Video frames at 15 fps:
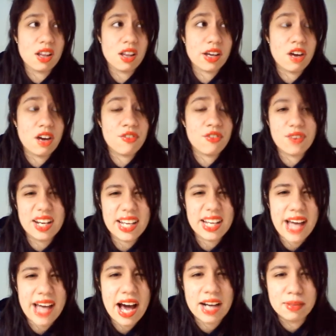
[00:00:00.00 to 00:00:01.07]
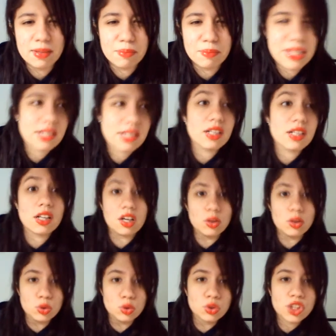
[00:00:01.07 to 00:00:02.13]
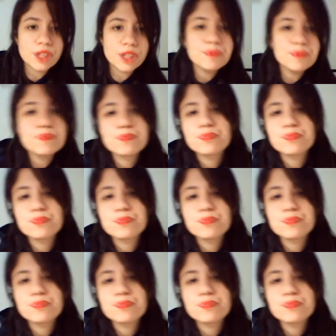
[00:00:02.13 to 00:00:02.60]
like a fraidy cat, basically like a loser.